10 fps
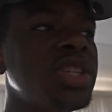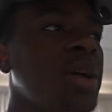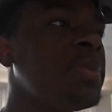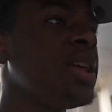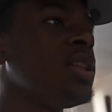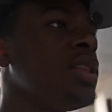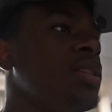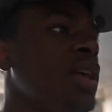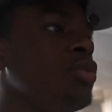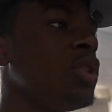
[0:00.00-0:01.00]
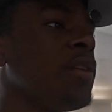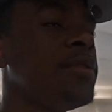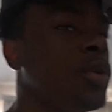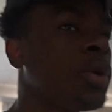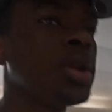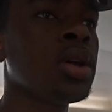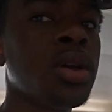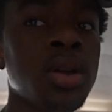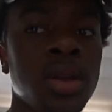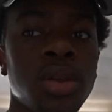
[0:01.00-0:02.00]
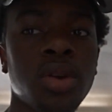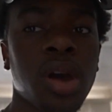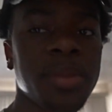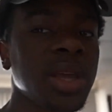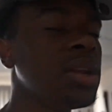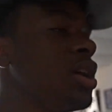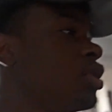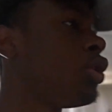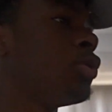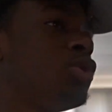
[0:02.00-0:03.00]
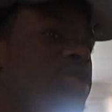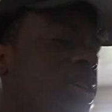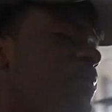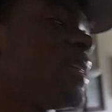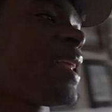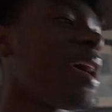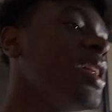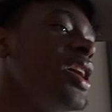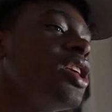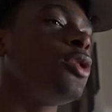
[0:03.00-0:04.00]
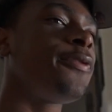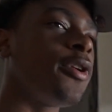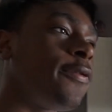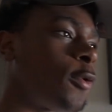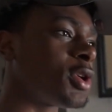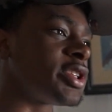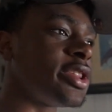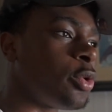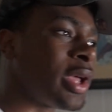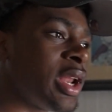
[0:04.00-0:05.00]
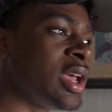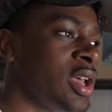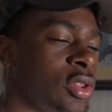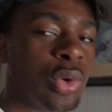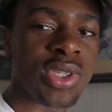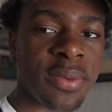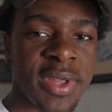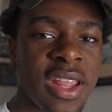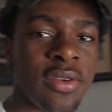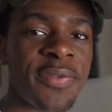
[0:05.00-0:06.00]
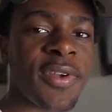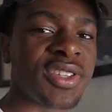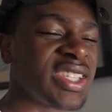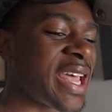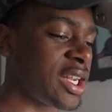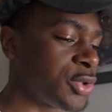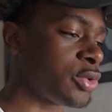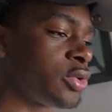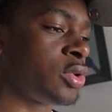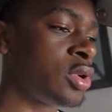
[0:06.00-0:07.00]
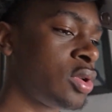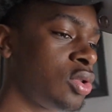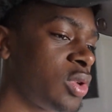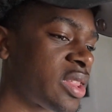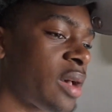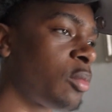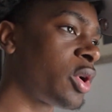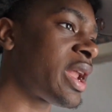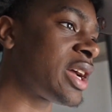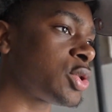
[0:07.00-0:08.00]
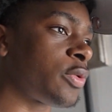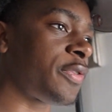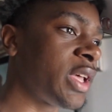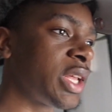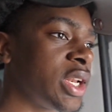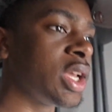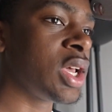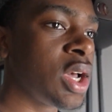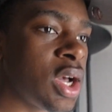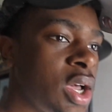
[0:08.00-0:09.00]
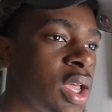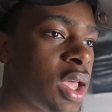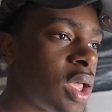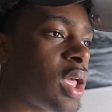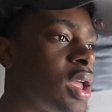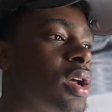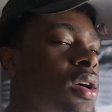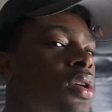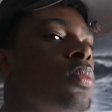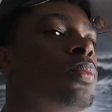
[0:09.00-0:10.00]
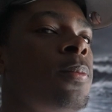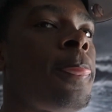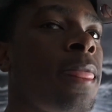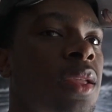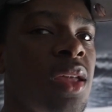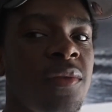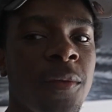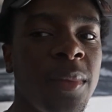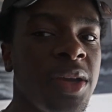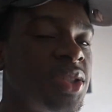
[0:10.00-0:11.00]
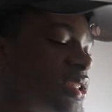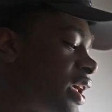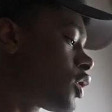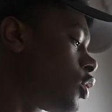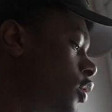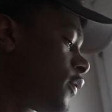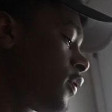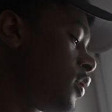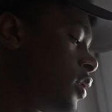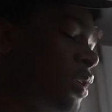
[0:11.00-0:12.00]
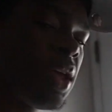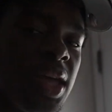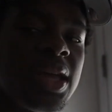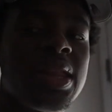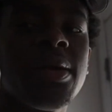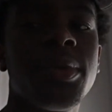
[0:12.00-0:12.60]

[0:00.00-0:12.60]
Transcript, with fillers: something that you love doing. You know what I mean? Don't do something that you feel forced to do it. Do something that you feel is natural. You get that more natural feeling. And um, yeah, from there, just take off and get that